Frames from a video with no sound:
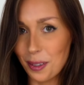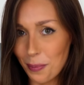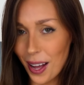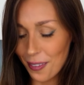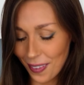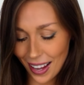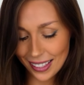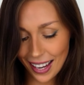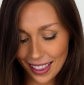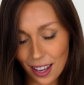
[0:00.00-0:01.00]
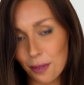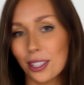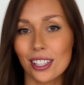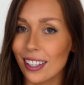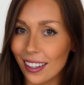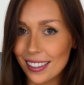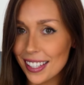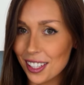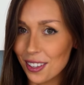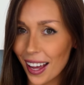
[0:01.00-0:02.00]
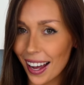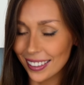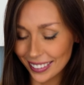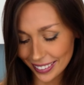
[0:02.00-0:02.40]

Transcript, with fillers: Perfect, and then we're just gonna continue that.